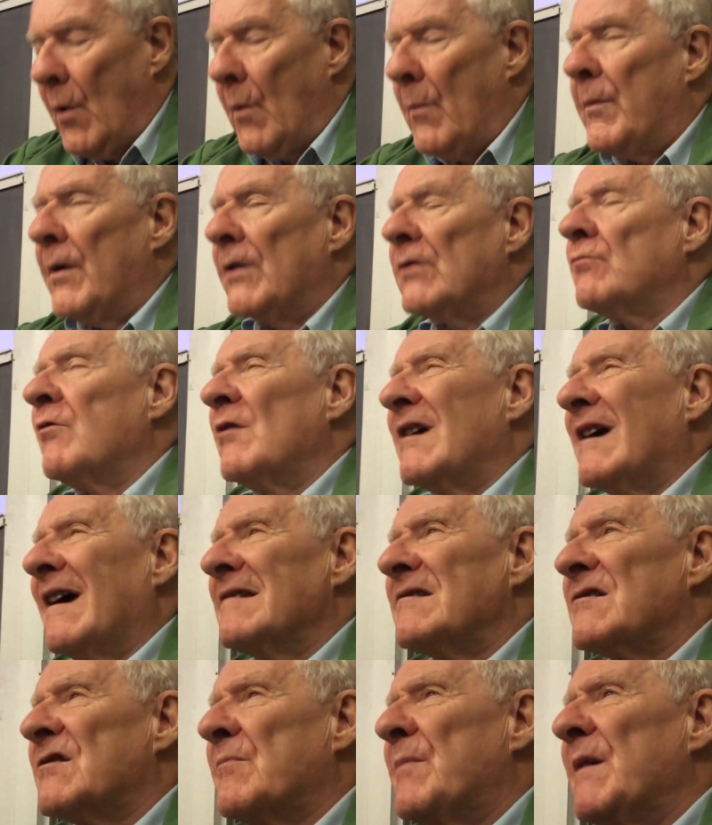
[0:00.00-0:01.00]
But we
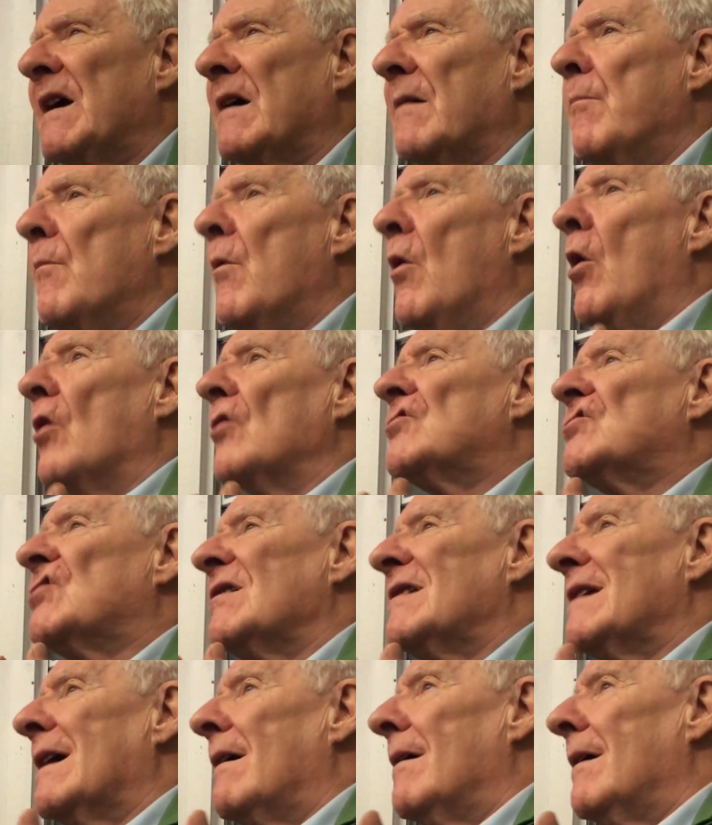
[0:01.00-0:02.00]
can speak more
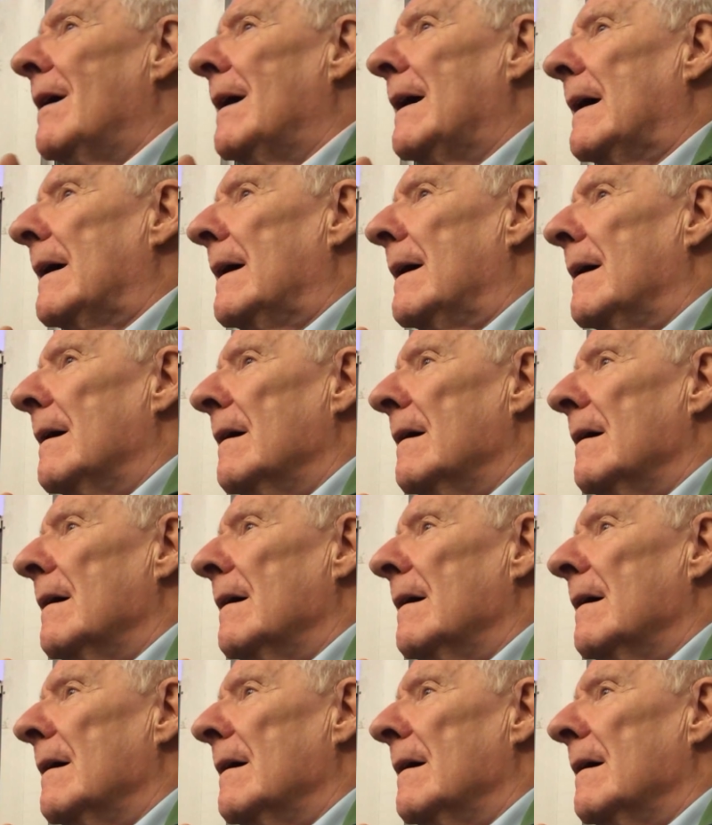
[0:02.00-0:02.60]
generally.